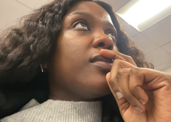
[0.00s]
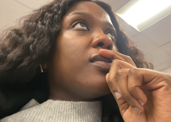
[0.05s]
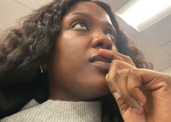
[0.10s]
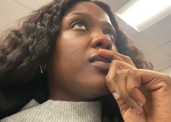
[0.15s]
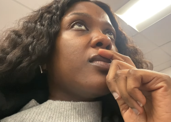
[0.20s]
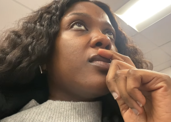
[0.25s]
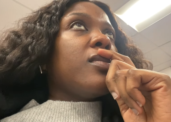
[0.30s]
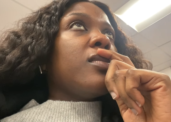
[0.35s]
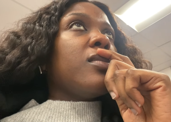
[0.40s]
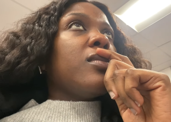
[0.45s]

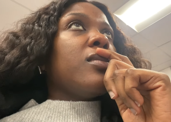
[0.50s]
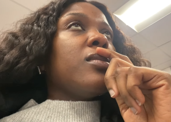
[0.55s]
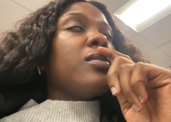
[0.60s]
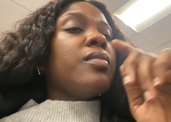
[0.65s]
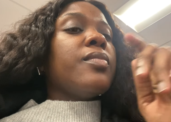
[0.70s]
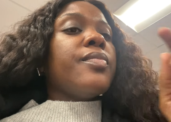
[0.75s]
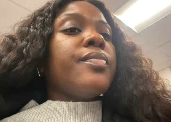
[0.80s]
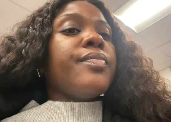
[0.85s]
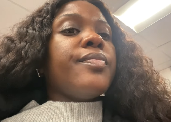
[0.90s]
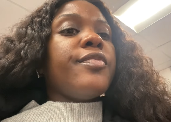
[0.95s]

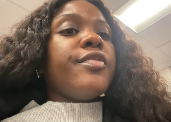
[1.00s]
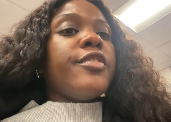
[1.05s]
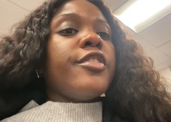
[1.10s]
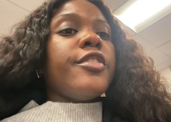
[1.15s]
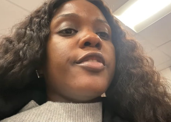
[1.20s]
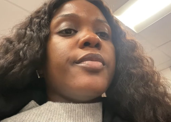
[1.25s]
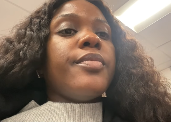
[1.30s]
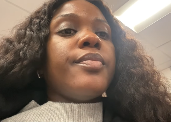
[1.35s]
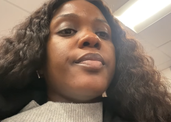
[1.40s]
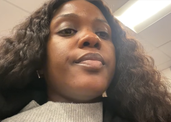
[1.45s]

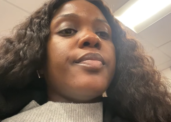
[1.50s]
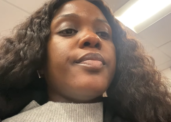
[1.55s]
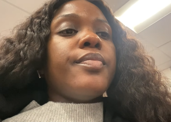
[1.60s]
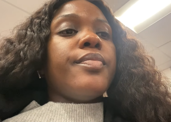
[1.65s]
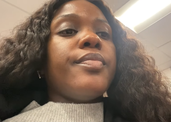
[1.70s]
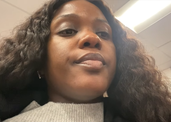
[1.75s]
No one is speaking in this clip.